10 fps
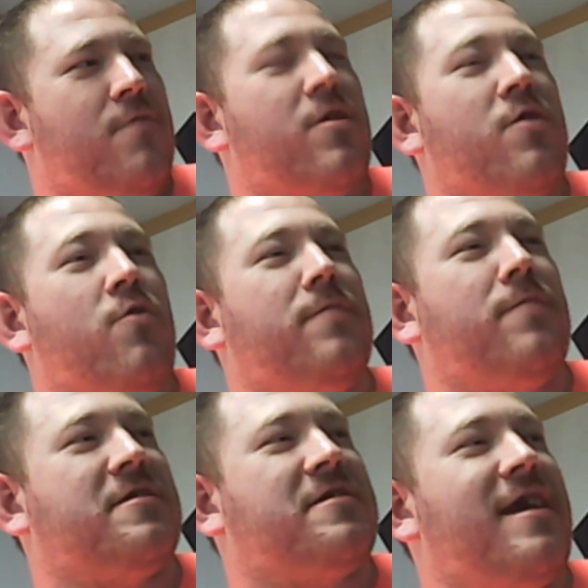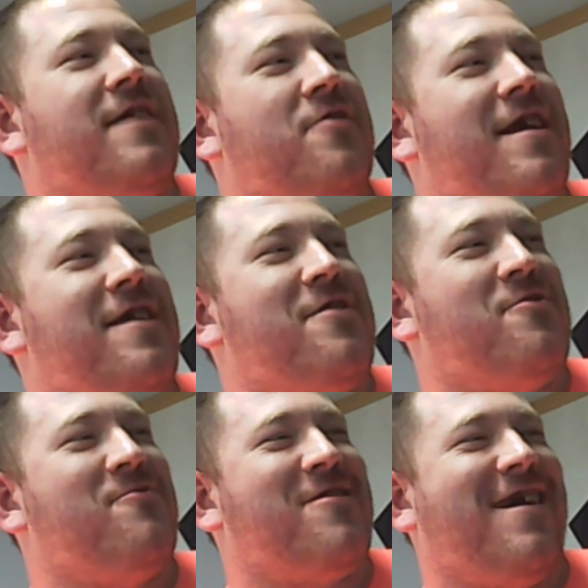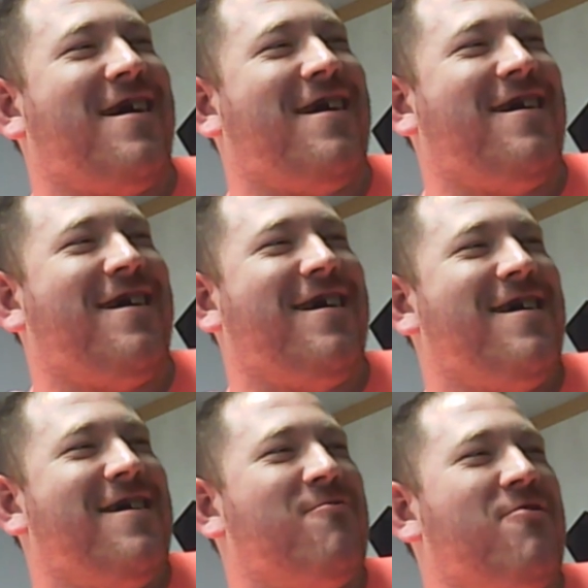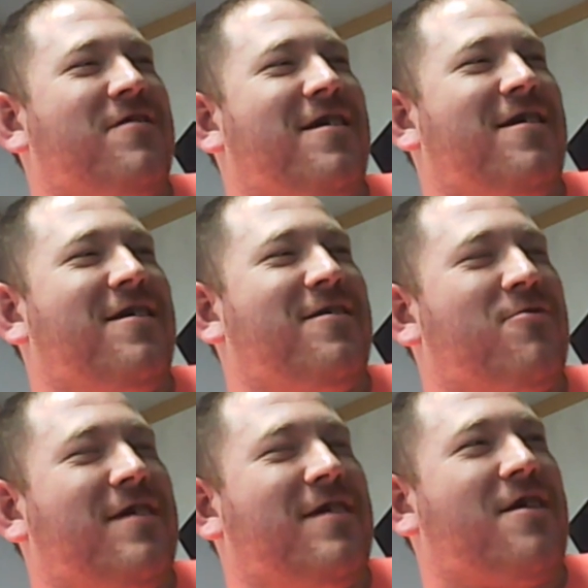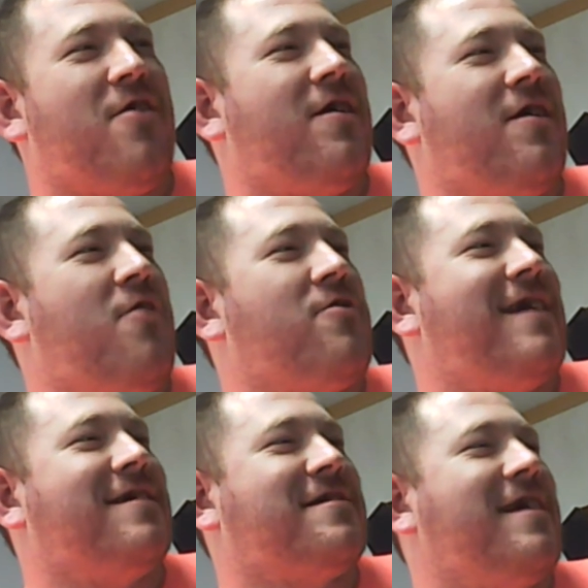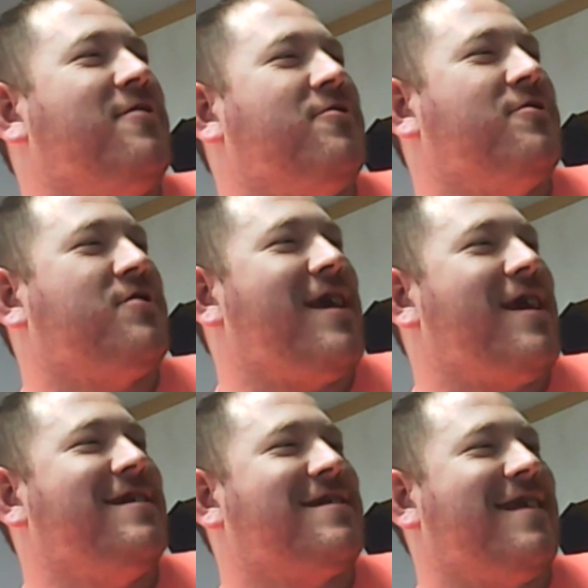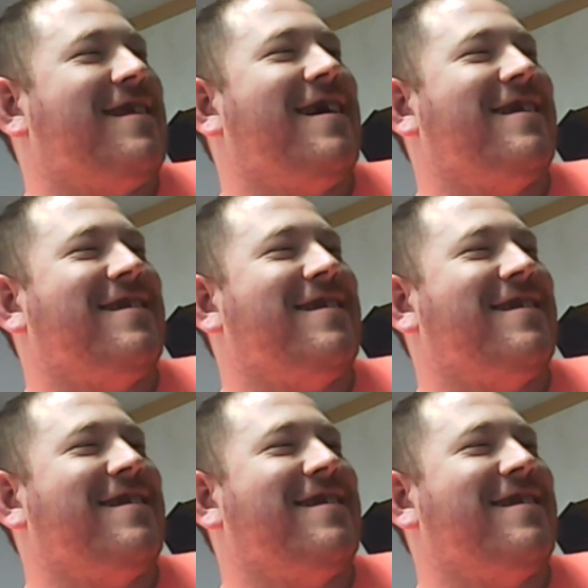We're going up to Cedar Hill, where there's all kind of cedar trees. And